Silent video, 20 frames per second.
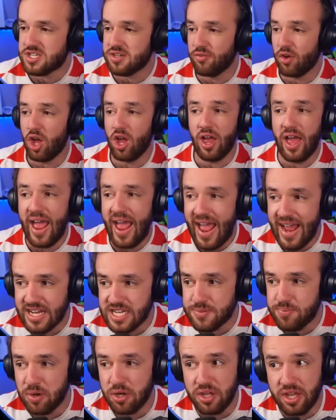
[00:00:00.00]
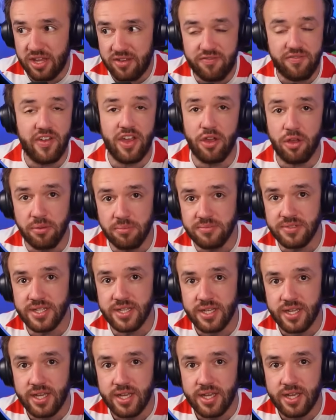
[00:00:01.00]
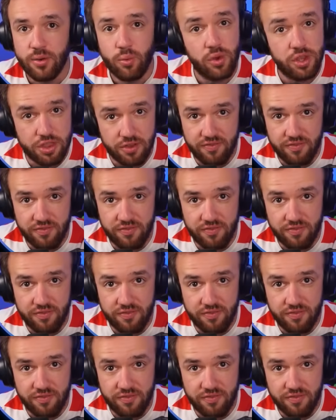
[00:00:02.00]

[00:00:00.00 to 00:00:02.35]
of all, expertly filmed with the